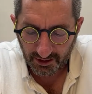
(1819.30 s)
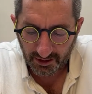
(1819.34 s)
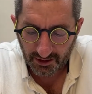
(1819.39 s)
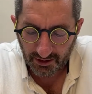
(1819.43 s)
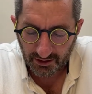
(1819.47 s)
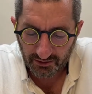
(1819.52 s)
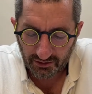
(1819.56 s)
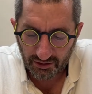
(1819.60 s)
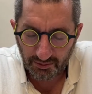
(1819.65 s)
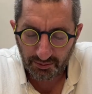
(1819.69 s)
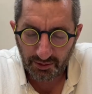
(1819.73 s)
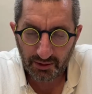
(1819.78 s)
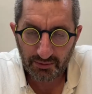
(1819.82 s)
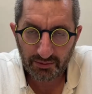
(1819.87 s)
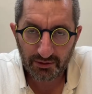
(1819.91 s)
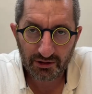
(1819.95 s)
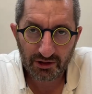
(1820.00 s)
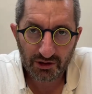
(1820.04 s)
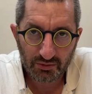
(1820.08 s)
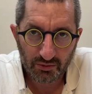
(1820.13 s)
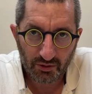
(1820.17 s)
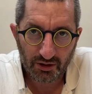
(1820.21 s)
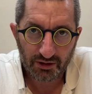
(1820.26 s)
Two people
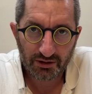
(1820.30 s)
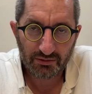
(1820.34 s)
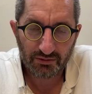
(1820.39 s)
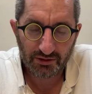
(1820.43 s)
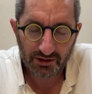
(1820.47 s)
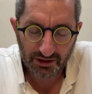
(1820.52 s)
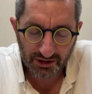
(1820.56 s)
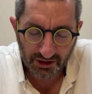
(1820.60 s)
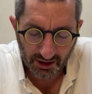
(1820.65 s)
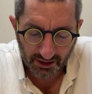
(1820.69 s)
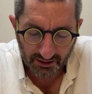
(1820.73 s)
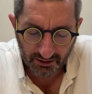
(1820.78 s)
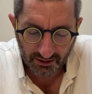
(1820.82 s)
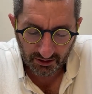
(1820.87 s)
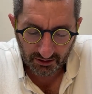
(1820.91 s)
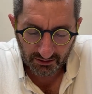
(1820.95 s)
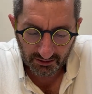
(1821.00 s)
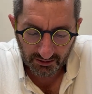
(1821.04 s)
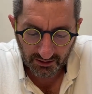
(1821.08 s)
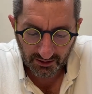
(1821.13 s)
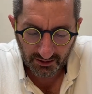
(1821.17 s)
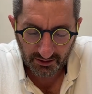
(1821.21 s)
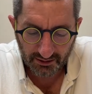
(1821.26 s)
swore to each other
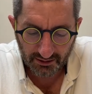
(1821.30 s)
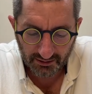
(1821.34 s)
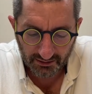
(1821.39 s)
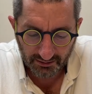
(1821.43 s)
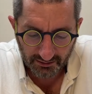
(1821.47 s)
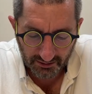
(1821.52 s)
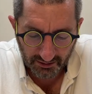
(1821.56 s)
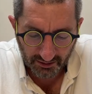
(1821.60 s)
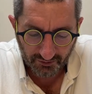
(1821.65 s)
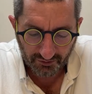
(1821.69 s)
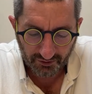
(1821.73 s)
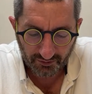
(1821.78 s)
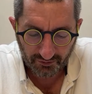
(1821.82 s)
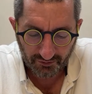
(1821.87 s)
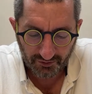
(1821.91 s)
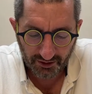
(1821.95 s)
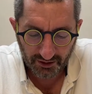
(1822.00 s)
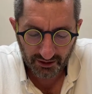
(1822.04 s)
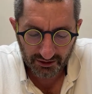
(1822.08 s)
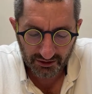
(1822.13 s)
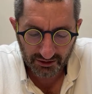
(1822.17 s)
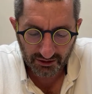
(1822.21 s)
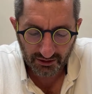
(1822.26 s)
to fulfill
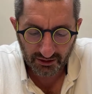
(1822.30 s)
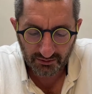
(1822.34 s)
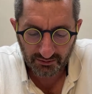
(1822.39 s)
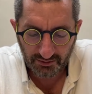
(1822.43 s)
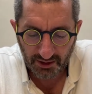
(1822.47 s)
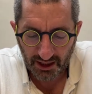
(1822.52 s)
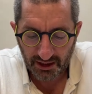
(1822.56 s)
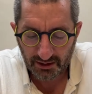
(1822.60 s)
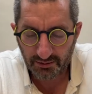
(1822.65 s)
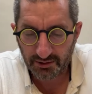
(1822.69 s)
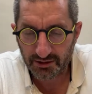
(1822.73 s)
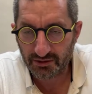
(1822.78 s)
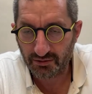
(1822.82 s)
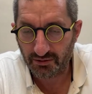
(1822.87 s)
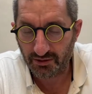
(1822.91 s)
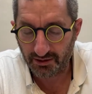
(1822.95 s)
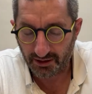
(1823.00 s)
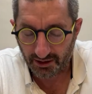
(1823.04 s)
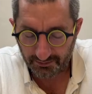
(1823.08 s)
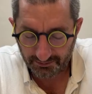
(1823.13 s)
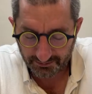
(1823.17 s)
a certain matter between them.